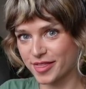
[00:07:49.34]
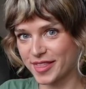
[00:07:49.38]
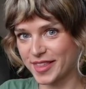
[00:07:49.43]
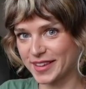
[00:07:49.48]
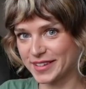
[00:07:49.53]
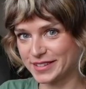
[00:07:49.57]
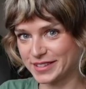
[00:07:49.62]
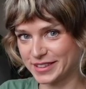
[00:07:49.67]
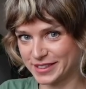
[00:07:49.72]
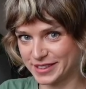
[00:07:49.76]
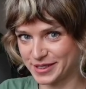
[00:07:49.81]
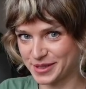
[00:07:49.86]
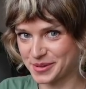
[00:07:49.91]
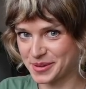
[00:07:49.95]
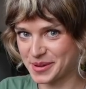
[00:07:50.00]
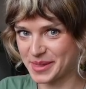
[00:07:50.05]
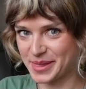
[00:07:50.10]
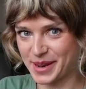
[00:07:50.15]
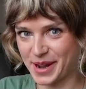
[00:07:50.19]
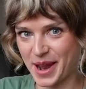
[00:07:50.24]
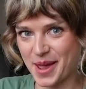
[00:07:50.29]
This is the
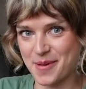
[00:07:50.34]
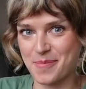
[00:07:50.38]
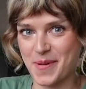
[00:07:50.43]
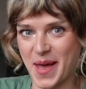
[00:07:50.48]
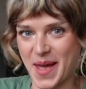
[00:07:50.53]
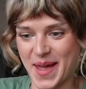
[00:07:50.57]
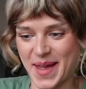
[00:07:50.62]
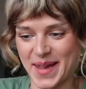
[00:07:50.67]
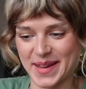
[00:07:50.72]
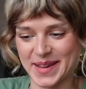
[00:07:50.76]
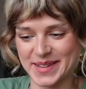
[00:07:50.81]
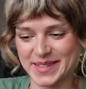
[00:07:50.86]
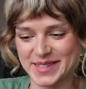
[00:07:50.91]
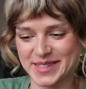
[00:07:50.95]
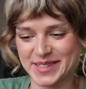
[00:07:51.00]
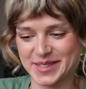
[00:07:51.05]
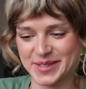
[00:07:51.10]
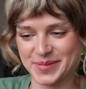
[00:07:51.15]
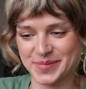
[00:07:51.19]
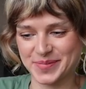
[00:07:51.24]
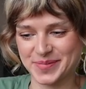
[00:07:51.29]
one that I picked.
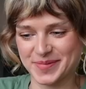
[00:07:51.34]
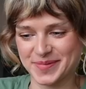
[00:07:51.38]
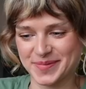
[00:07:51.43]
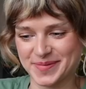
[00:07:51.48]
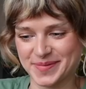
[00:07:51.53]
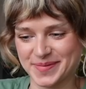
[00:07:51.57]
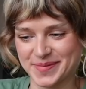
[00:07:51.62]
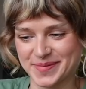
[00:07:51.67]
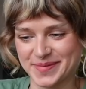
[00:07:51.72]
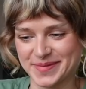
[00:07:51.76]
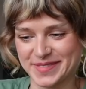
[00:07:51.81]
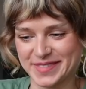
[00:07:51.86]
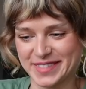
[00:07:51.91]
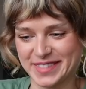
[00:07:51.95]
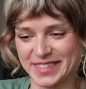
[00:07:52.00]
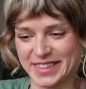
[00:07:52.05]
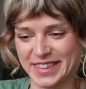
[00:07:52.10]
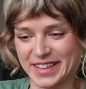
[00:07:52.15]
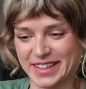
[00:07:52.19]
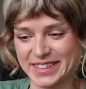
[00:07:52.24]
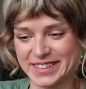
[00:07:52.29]

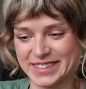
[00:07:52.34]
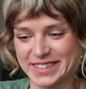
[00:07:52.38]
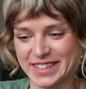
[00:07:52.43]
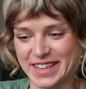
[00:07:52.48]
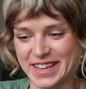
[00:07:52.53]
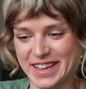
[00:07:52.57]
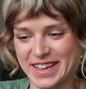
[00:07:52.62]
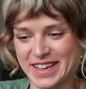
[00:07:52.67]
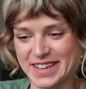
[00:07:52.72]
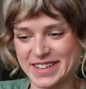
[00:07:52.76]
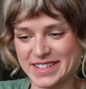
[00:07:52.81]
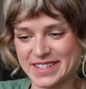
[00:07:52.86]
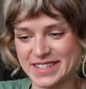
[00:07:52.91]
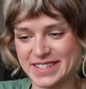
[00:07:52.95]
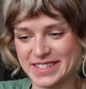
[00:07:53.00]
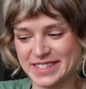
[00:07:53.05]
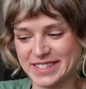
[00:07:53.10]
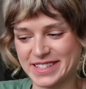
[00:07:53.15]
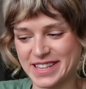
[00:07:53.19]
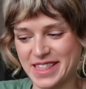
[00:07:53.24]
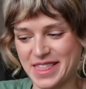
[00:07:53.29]
This
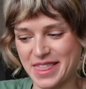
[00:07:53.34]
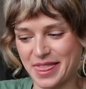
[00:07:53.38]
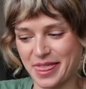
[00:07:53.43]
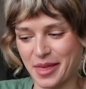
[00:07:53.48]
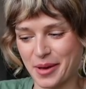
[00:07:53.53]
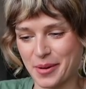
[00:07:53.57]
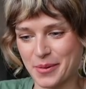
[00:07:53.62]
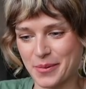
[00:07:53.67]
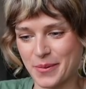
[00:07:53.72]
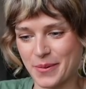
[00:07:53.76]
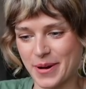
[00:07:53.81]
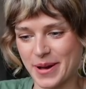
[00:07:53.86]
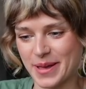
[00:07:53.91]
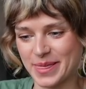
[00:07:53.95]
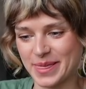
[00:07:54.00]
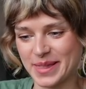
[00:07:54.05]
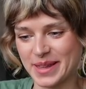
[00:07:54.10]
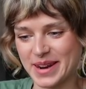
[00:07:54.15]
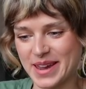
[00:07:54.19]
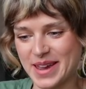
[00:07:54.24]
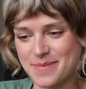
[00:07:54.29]
is the
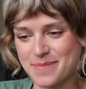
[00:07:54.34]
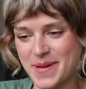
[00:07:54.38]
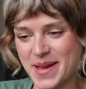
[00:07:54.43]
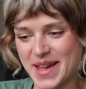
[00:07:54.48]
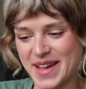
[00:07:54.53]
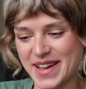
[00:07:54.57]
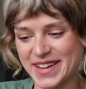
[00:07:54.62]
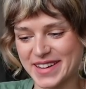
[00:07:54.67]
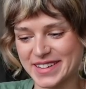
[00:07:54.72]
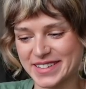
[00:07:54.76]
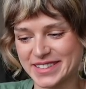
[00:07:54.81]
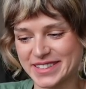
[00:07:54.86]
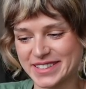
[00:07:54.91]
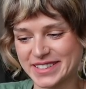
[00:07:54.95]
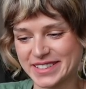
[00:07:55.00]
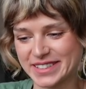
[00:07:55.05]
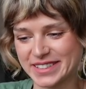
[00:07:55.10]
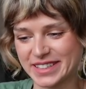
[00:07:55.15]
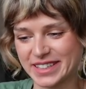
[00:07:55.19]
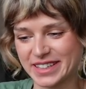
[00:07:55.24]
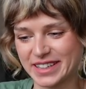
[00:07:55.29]
one that I
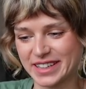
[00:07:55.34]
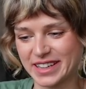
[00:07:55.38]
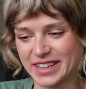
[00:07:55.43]
picked.